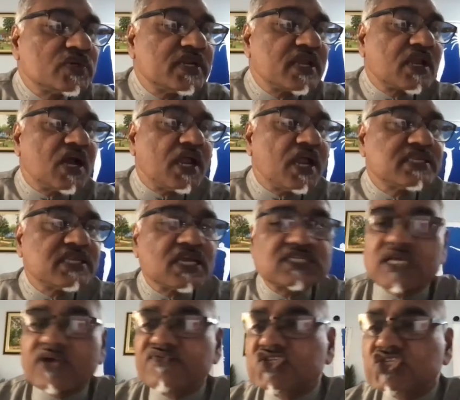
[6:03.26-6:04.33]
in the context
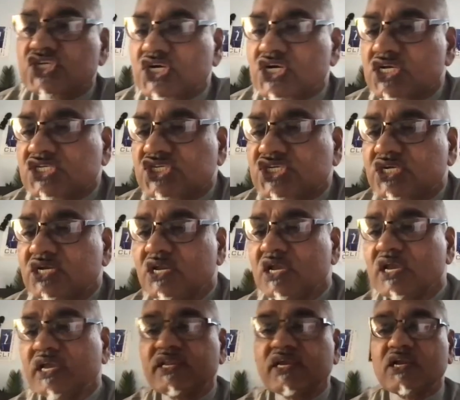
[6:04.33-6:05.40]
of church,
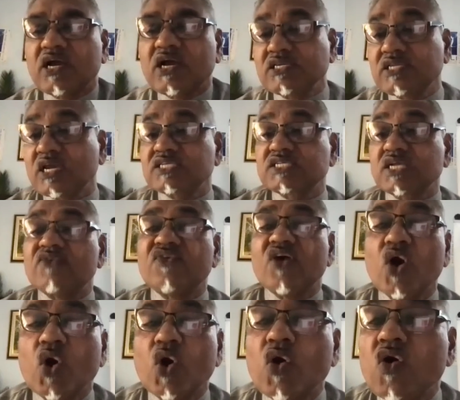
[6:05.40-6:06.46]
in the context of
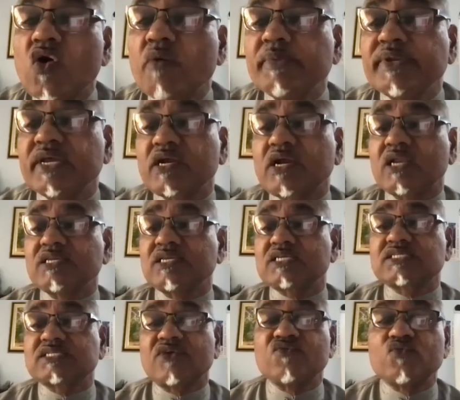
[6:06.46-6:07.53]
home, in the context
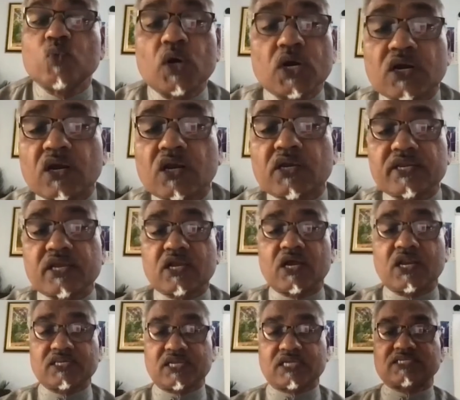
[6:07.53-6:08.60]
of work, in the
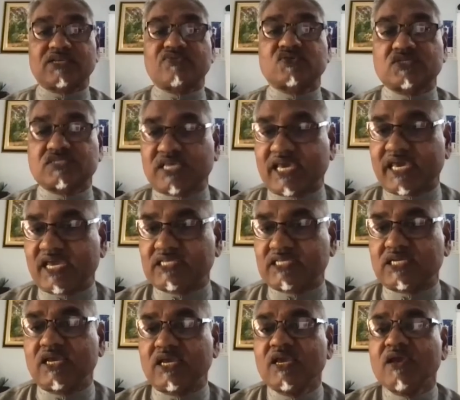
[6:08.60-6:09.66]
context of
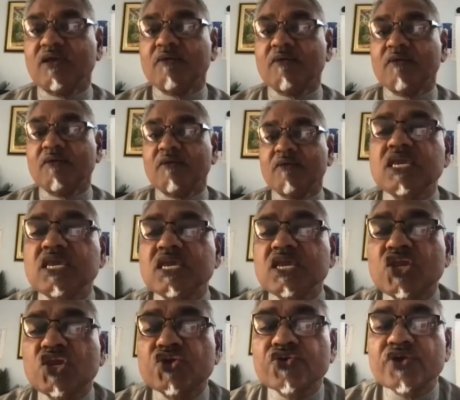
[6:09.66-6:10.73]
society. Be
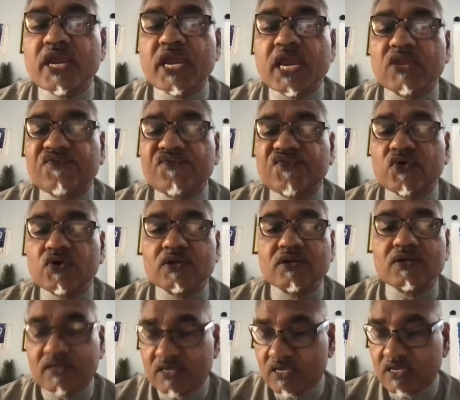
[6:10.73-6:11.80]
grateful.